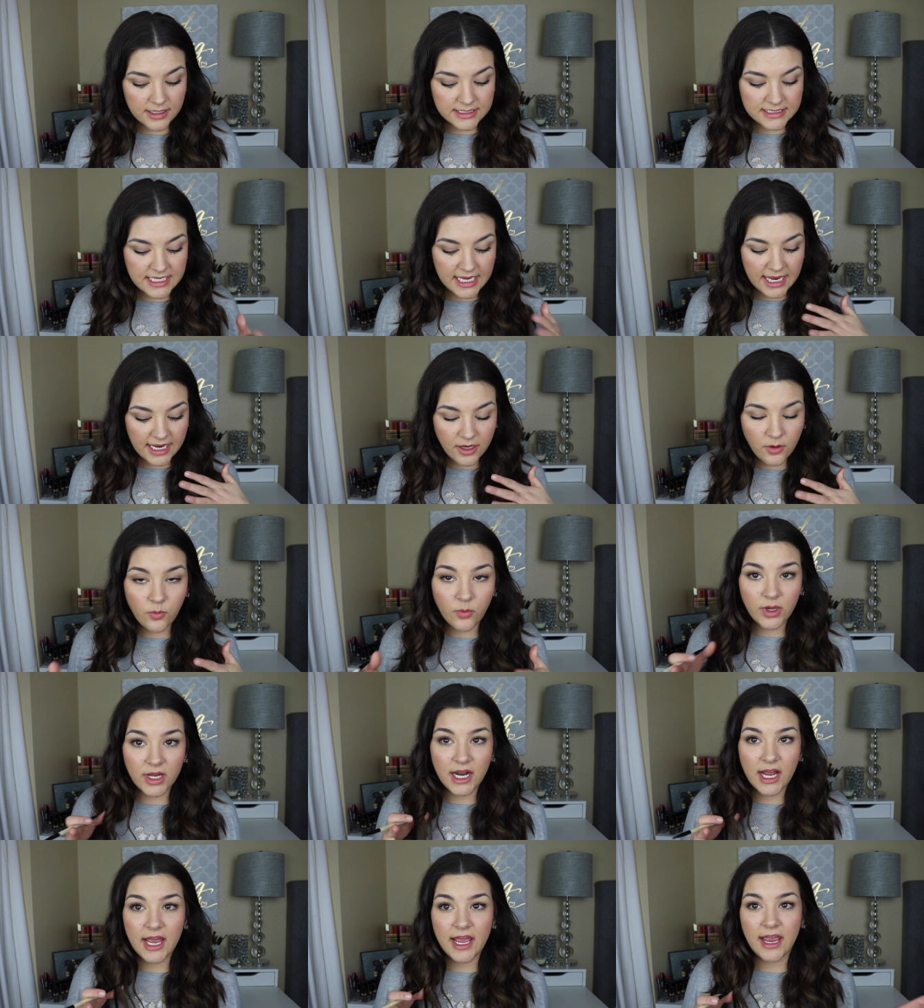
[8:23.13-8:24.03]
take
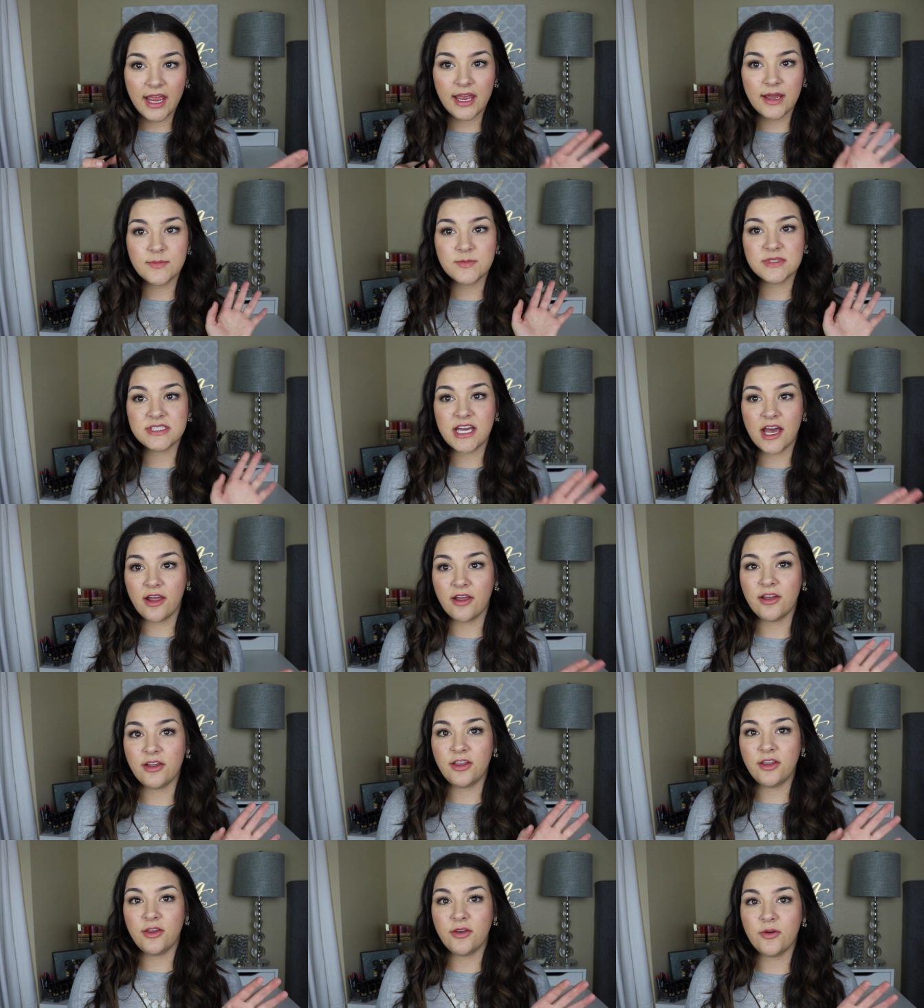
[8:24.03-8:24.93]
what I am
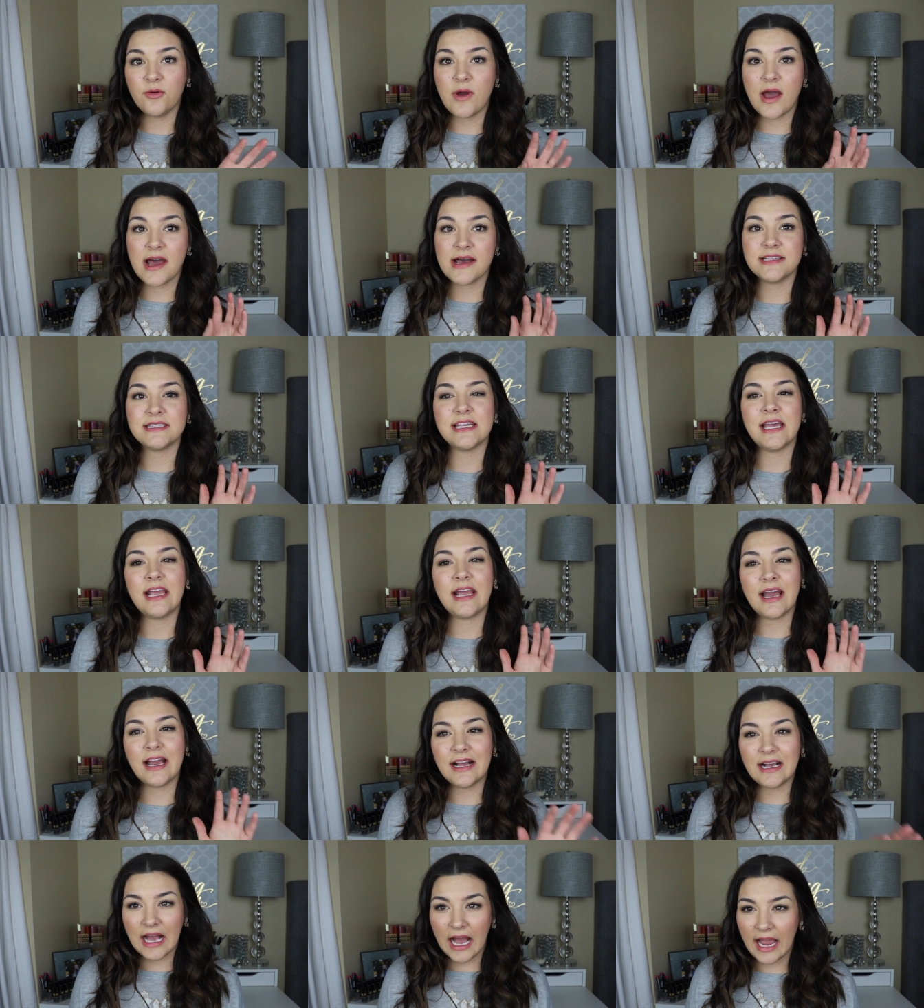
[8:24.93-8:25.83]
telling you as like
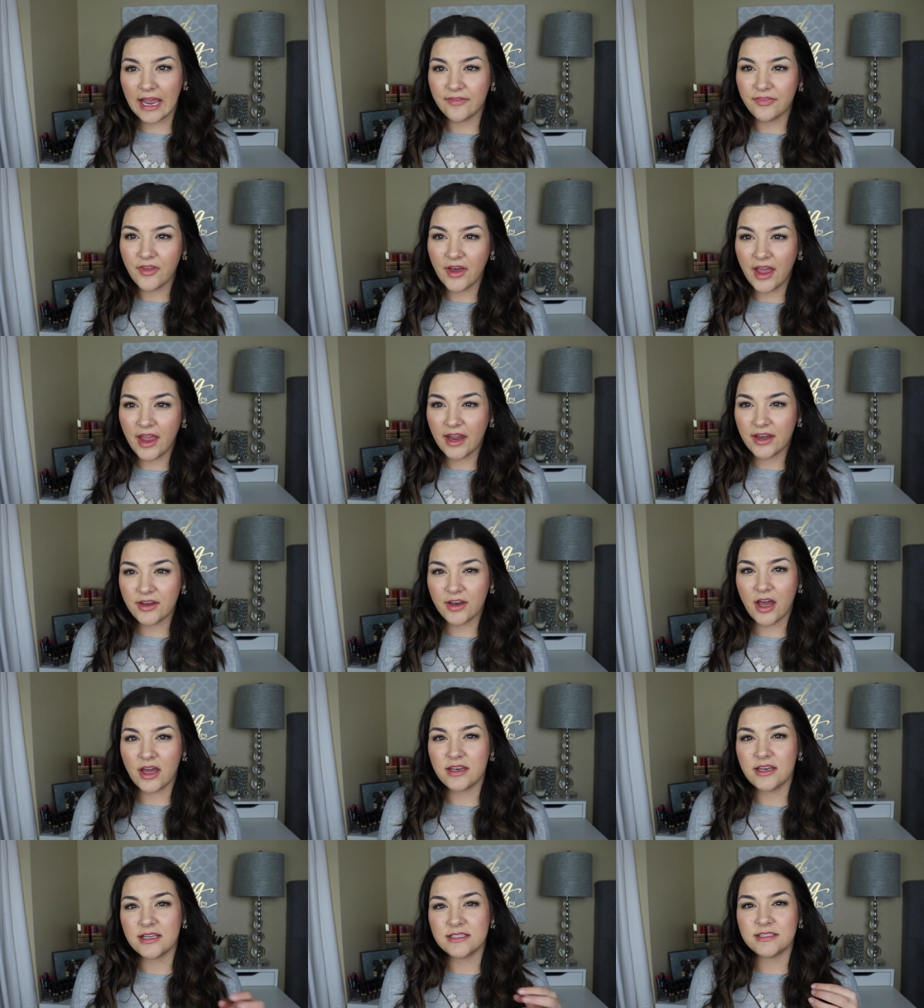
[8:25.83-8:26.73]
a guideline,
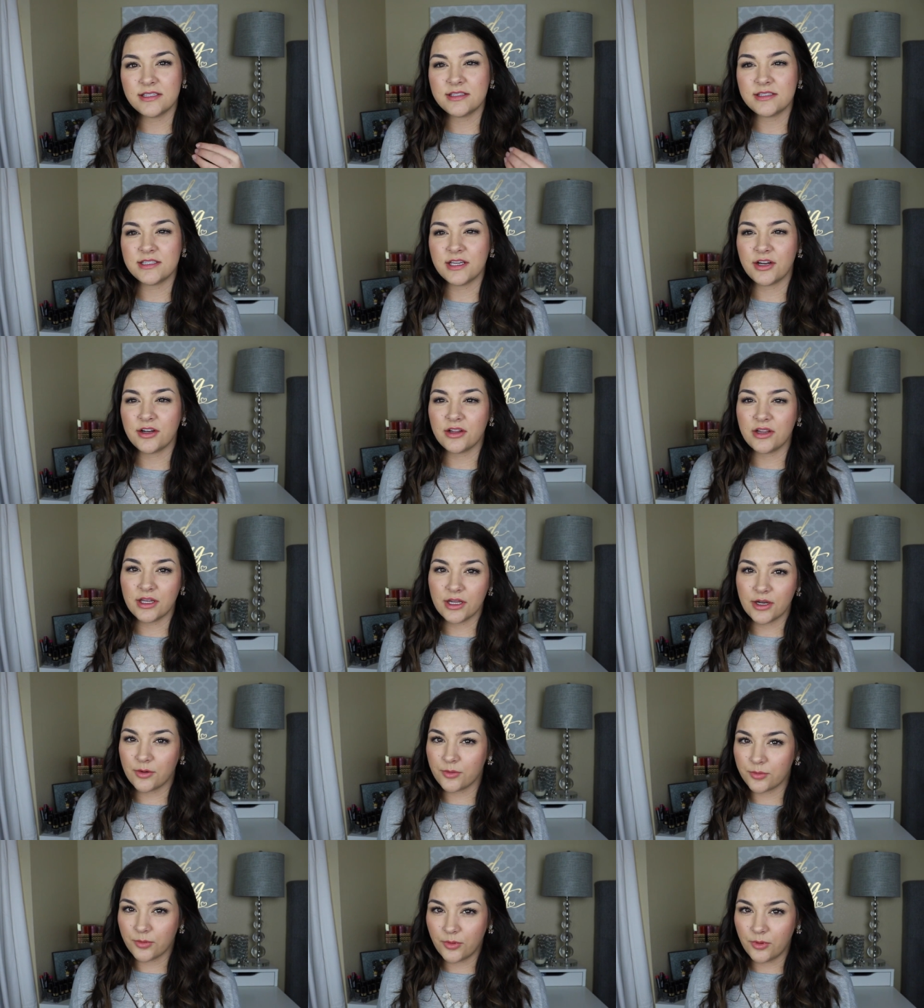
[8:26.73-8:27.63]
not necessarily
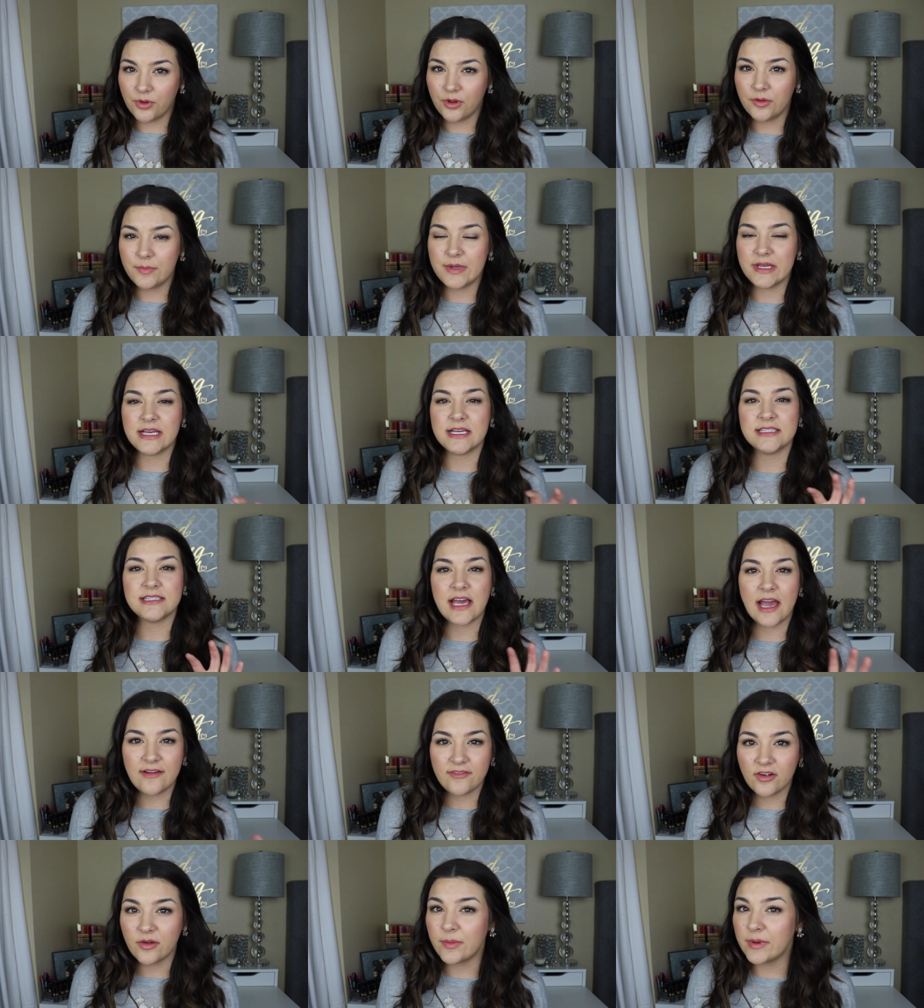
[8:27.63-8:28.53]
a rule, because
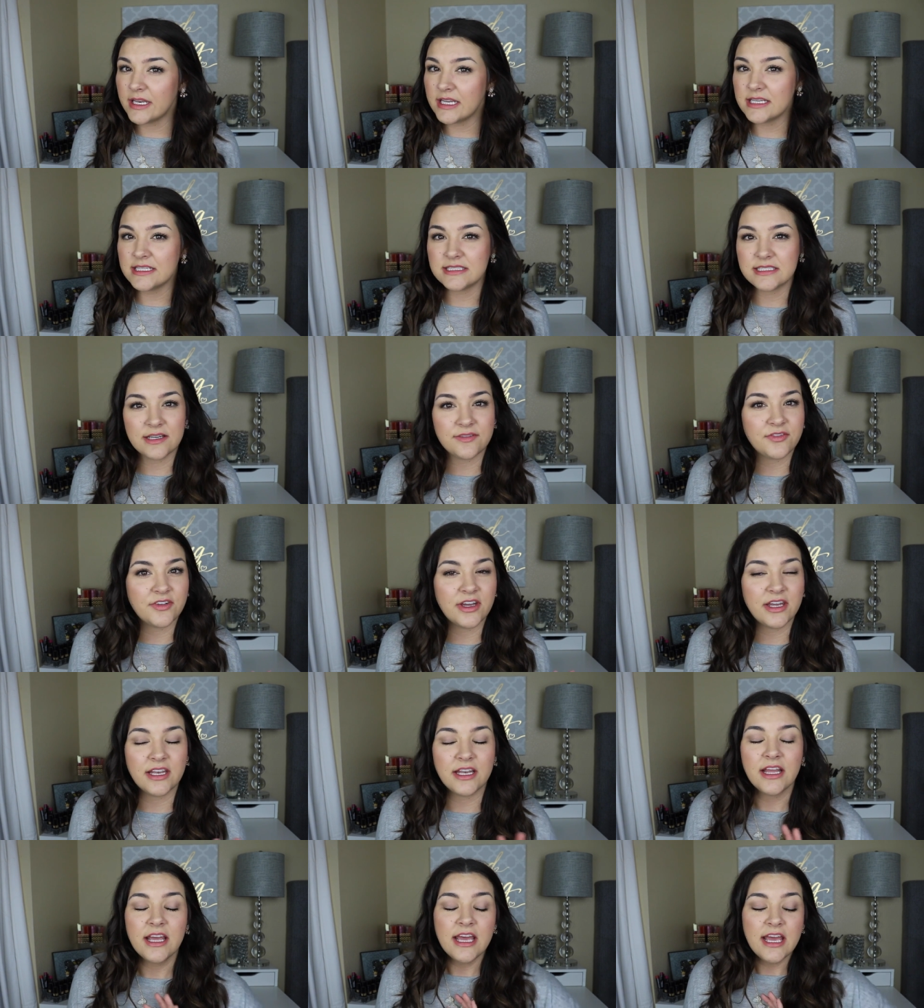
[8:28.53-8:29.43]
everybody is
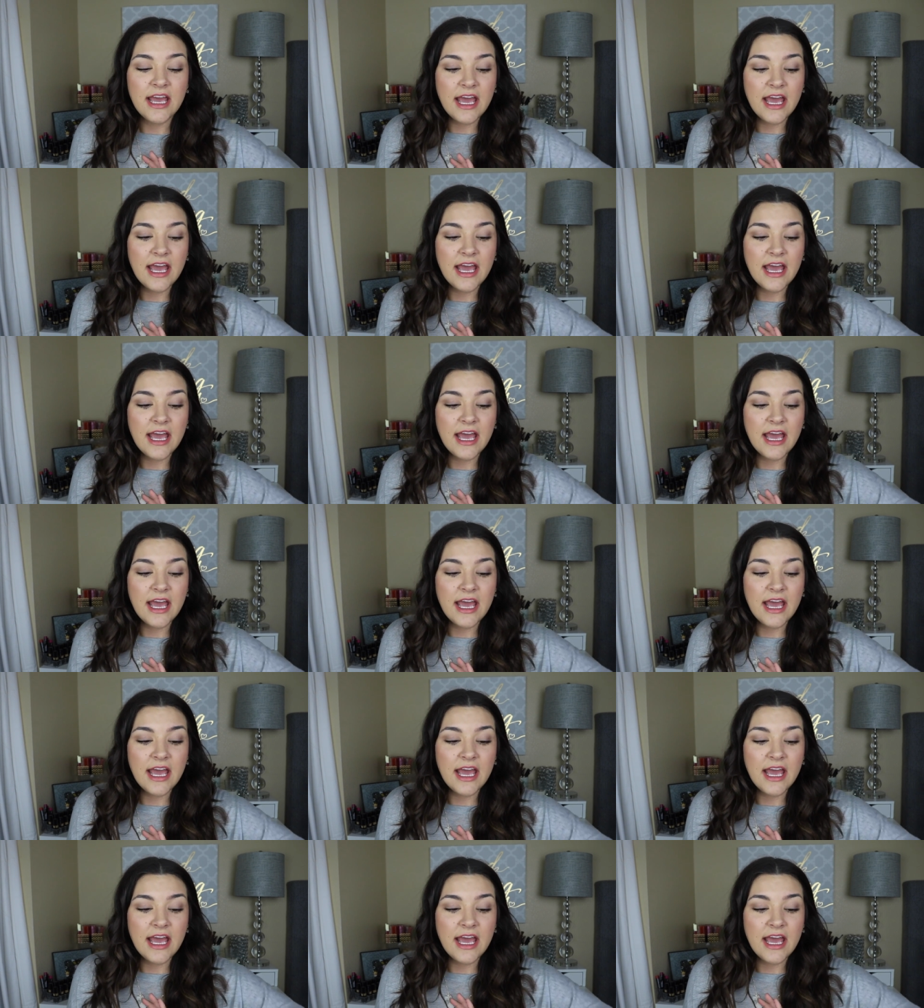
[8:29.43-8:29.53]
different.